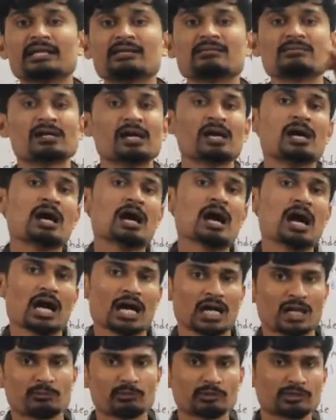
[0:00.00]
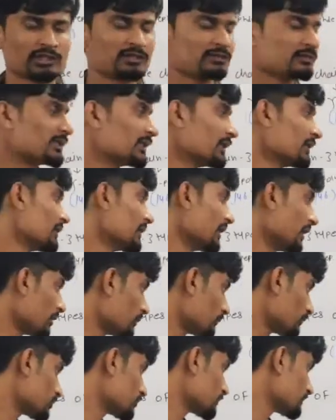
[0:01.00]
It is a hormone, that is kidney
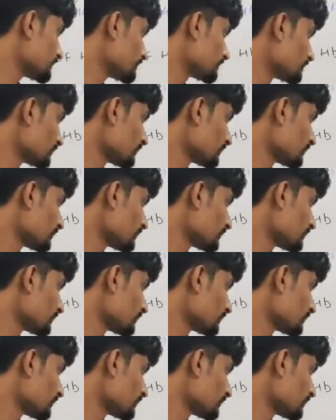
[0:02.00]
hormone.